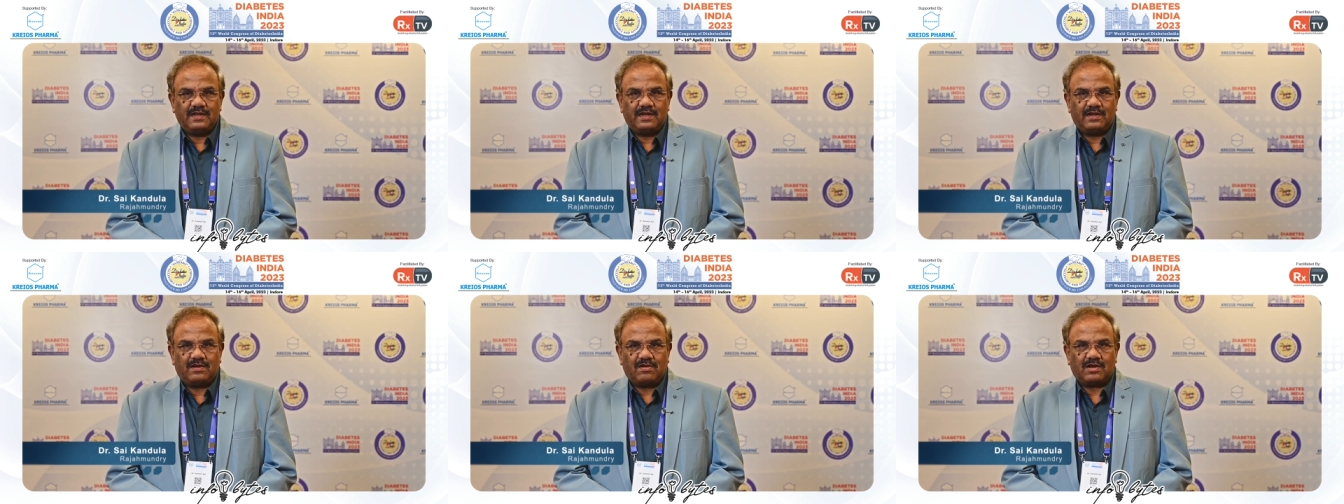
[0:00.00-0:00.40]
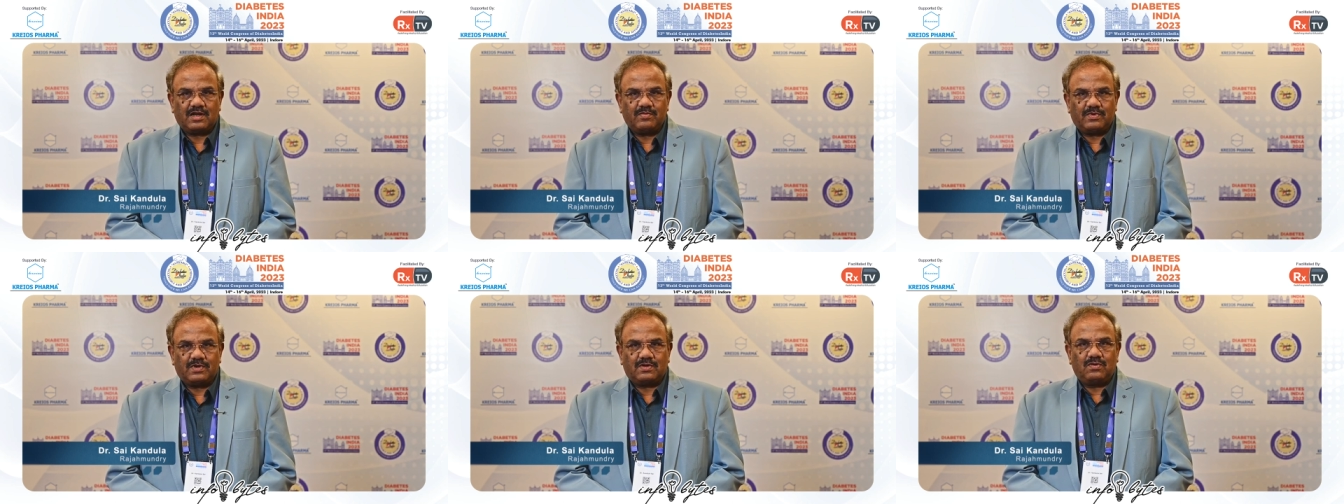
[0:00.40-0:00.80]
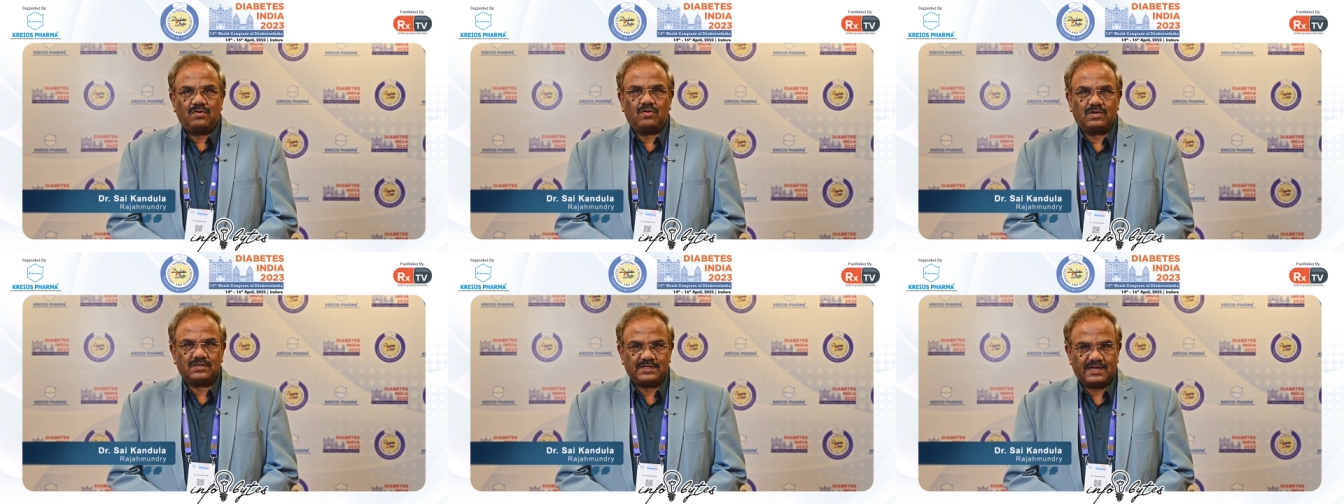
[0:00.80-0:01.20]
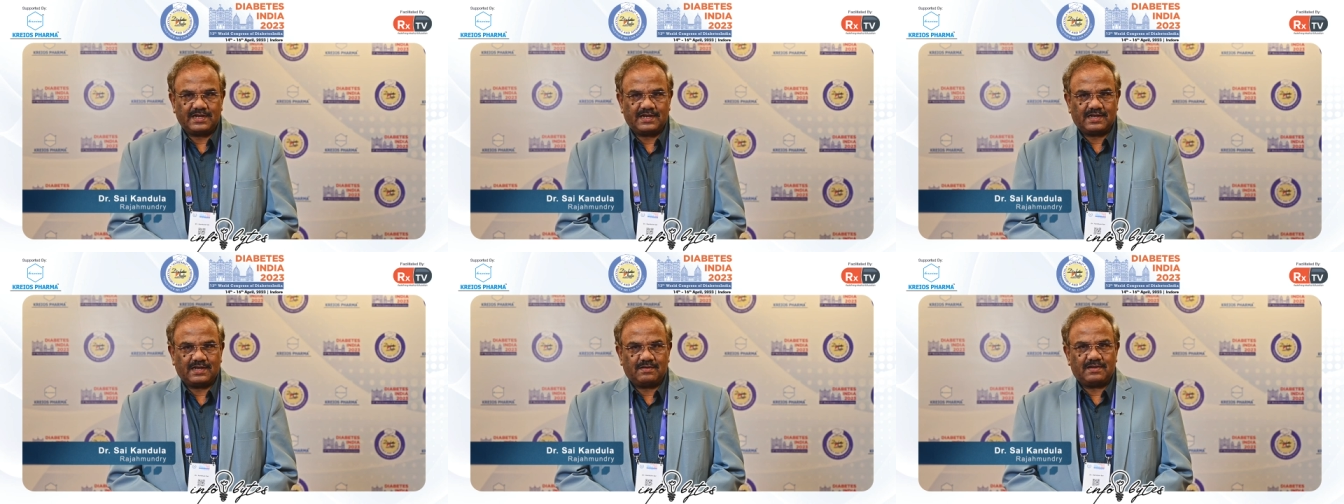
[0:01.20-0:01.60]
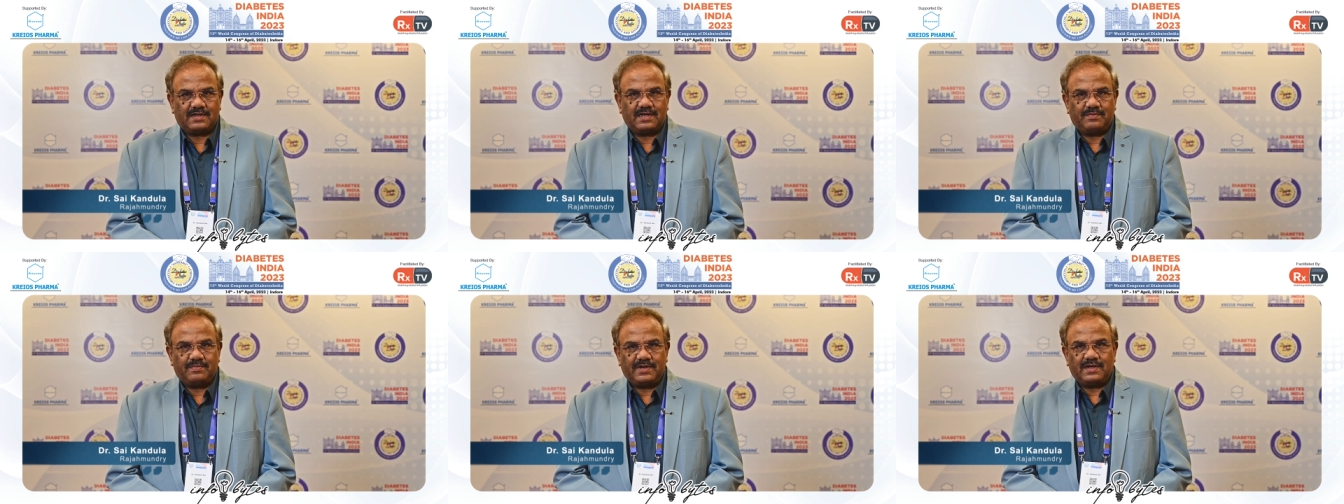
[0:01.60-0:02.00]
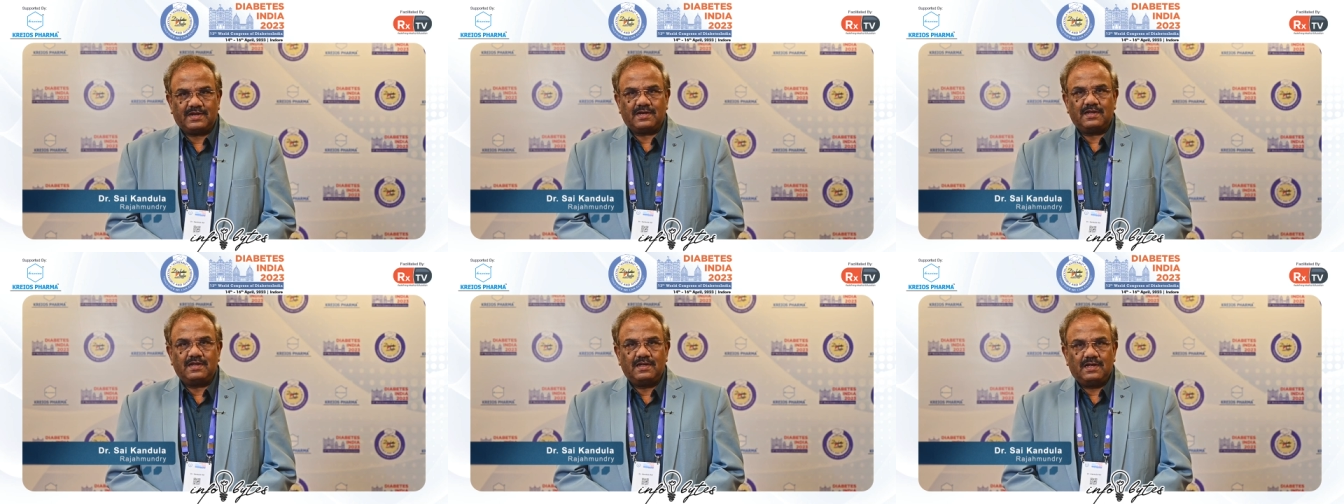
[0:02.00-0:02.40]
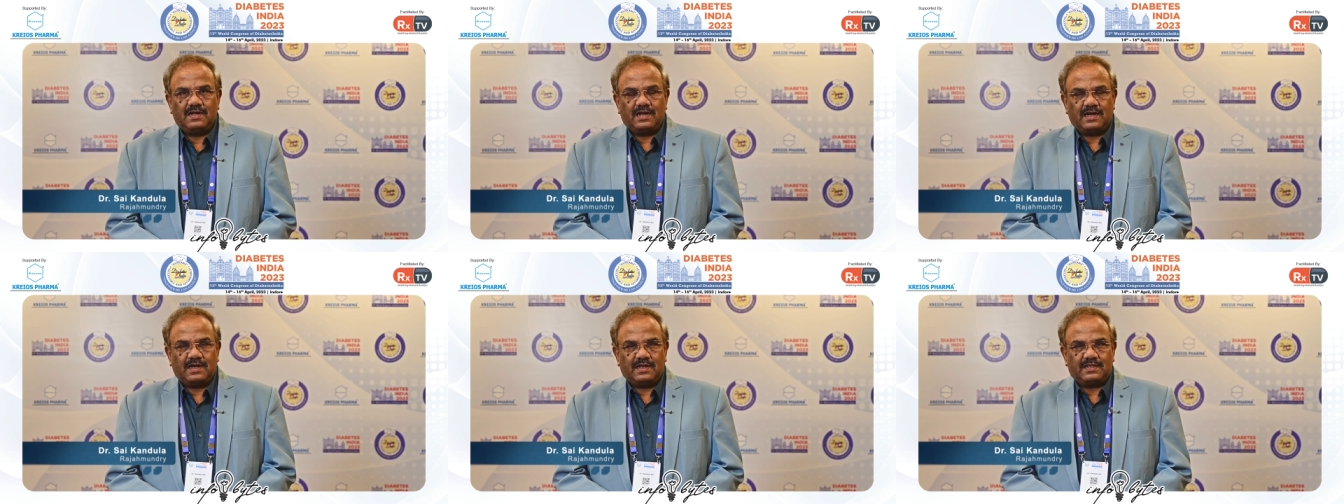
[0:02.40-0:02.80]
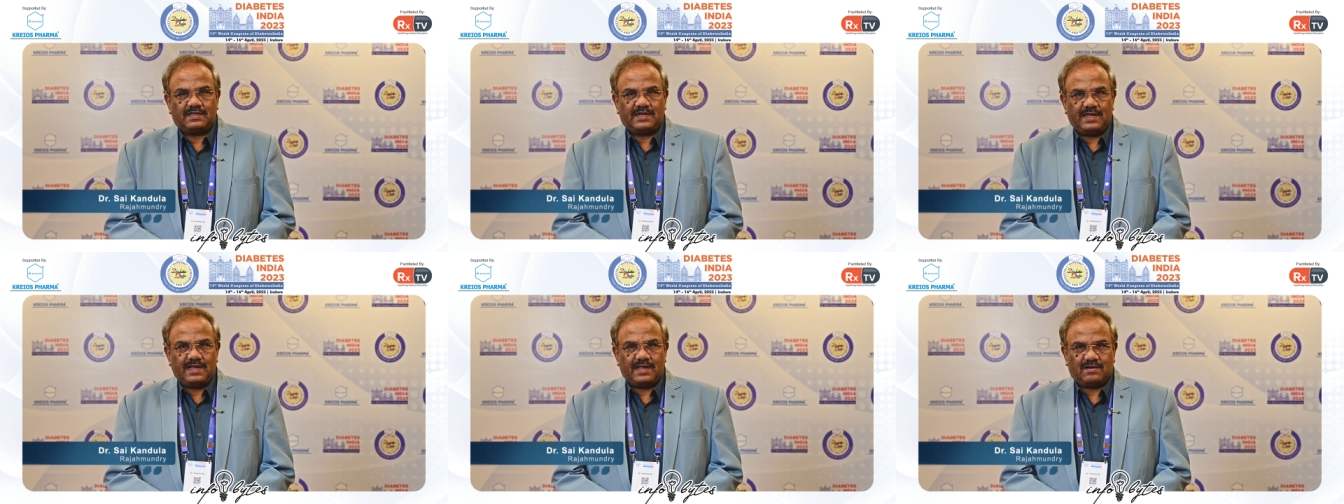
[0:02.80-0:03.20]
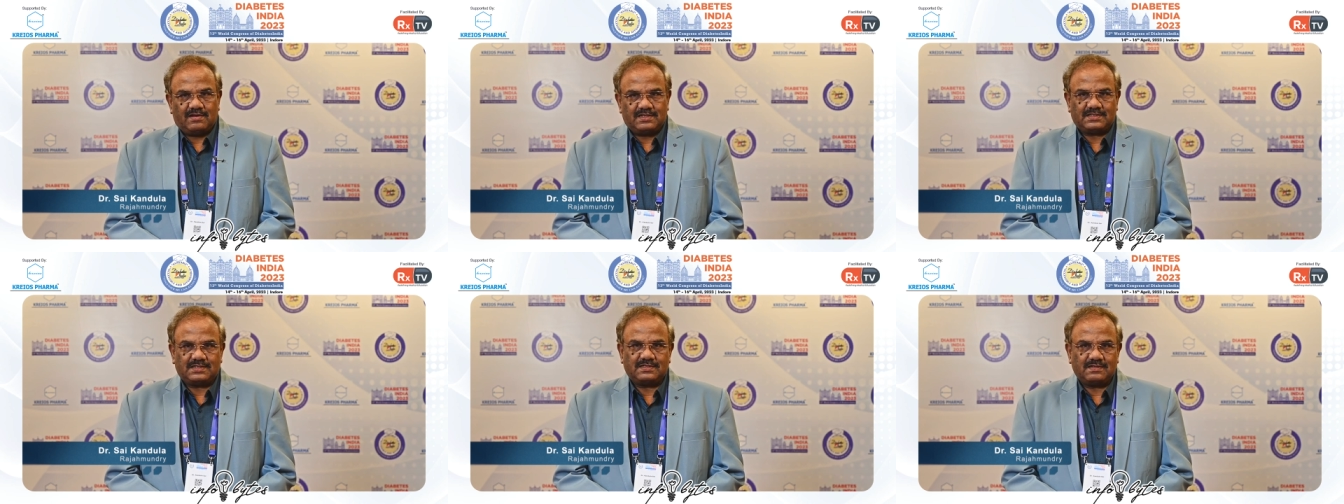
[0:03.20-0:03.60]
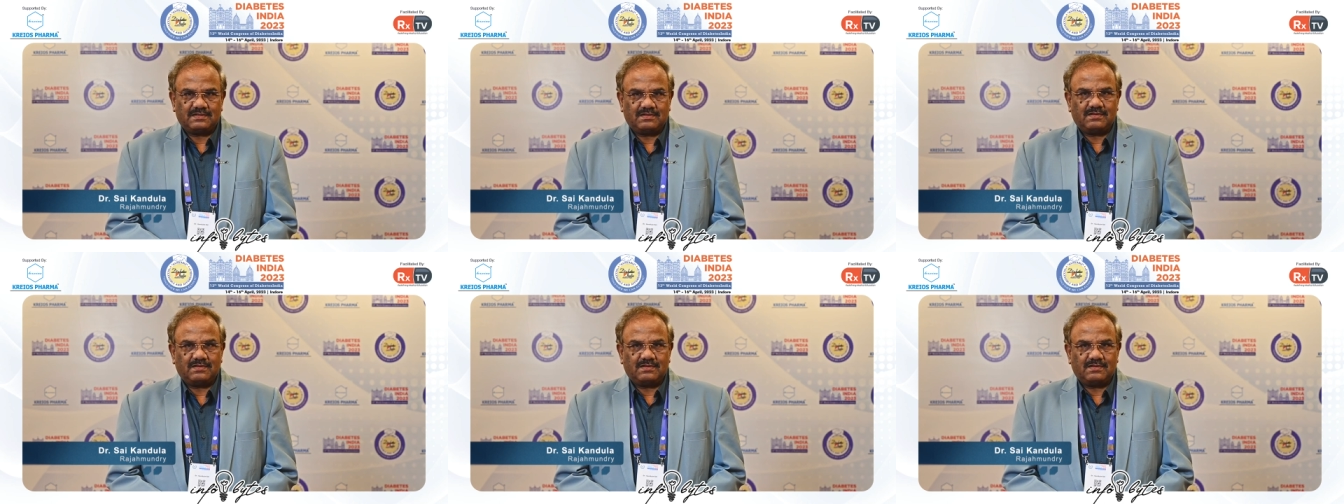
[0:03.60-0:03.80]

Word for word: He talked about glucocentric treatment and the three errors,